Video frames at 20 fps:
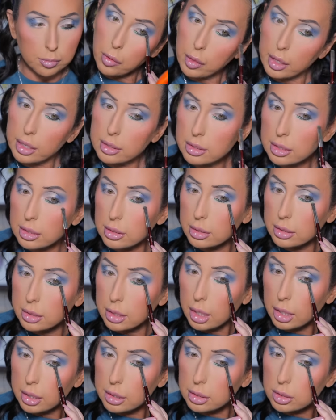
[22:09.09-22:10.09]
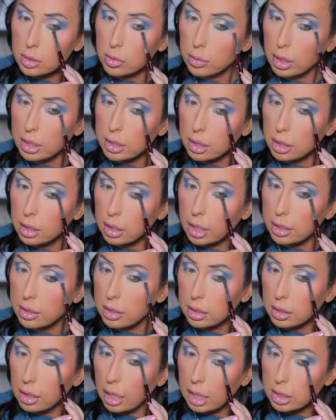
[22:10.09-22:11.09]
So that's intense right there at
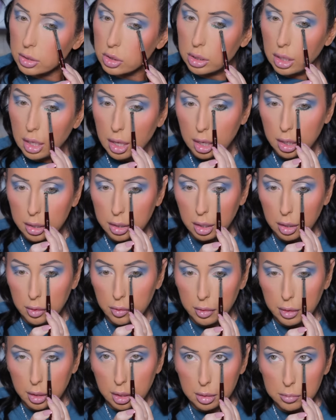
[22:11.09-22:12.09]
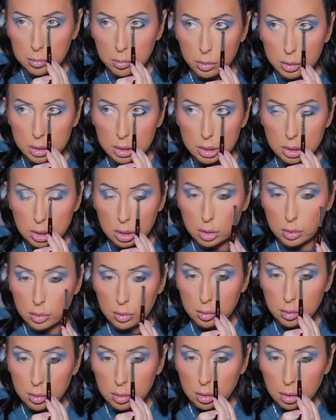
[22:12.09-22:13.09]
the lash line, and then I'm going
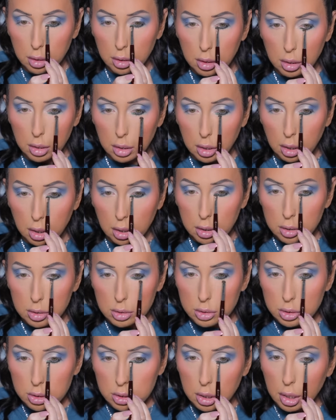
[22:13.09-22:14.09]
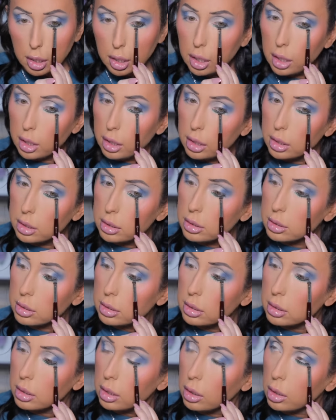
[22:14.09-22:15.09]
to
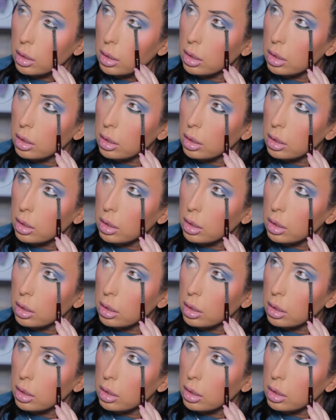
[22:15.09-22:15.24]
just